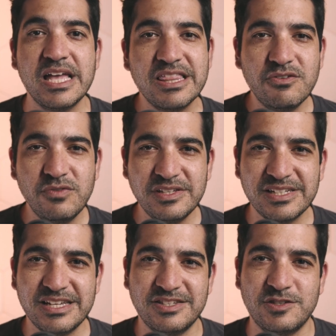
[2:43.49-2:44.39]
The
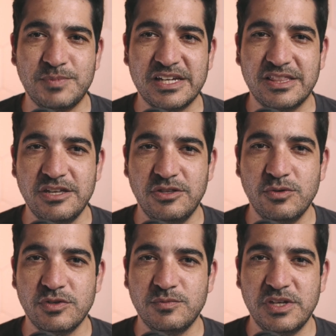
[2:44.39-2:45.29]
reason I suspect they
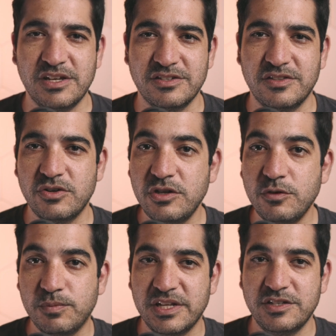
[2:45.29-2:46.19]
do is because their
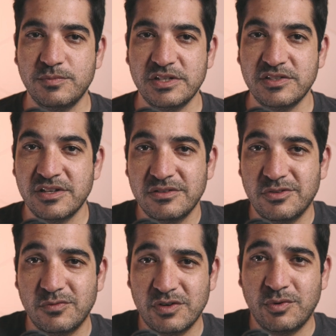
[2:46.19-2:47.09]
new placements
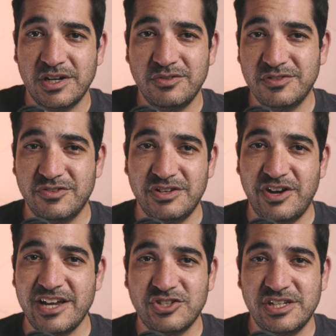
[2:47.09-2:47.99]
don't require user
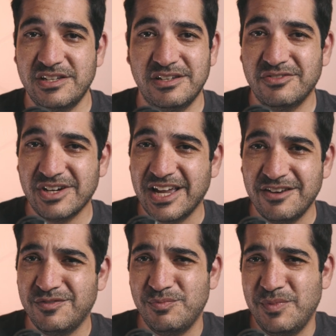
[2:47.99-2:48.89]
interaction and are
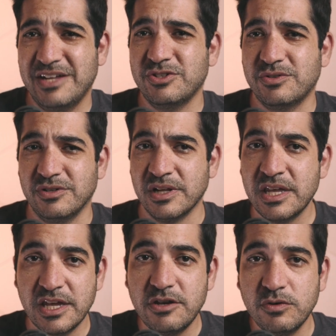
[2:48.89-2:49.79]
kind of magical
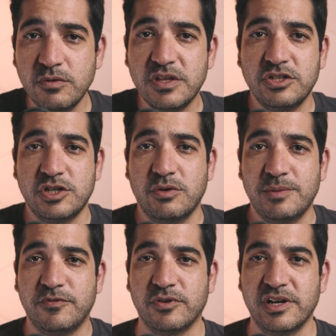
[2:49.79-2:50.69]
in who they show
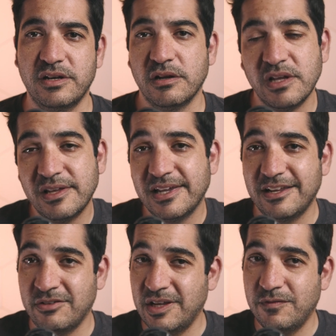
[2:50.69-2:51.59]
up for, and
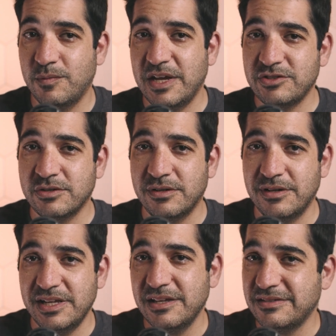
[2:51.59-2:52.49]
another name for
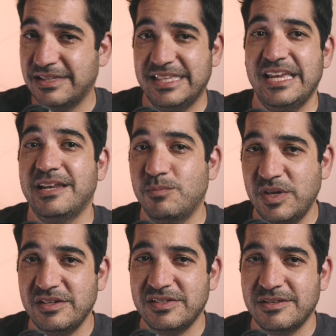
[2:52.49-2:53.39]
magical is
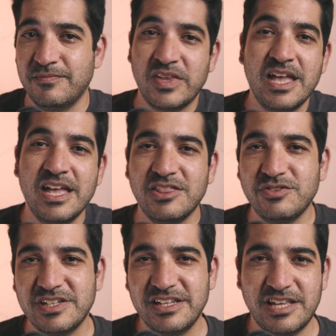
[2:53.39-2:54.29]
data-based.
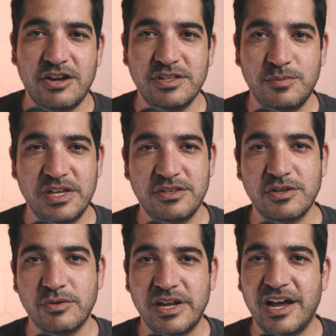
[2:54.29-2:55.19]
There's an entire debate
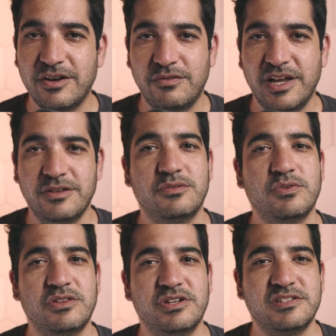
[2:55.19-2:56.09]
going on around
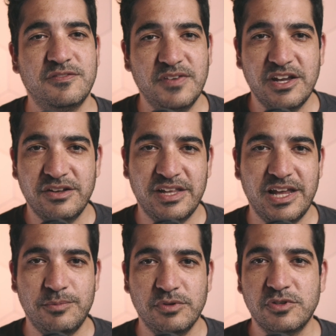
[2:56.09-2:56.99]
whether it's fair that
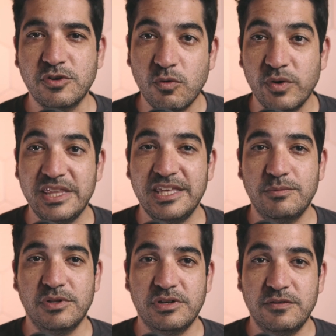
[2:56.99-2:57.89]
Apple took away the
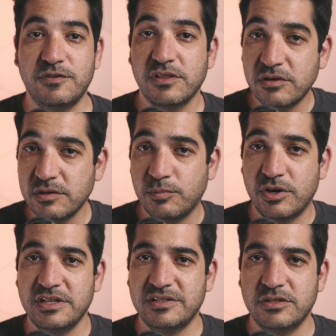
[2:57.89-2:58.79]
ability for third
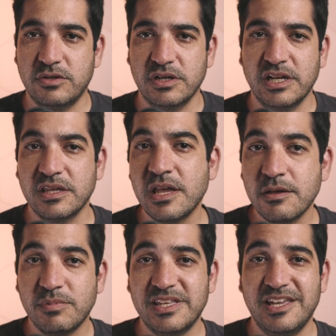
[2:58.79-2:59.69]
parties to target,
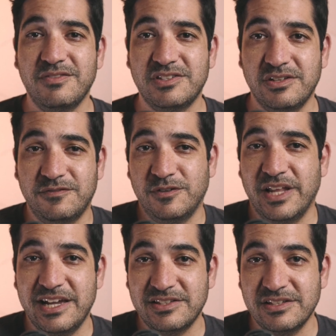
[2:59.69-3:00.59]
but gave itself full
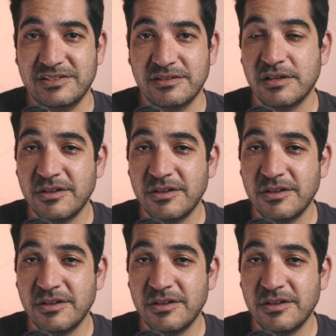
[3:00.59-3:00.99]
access.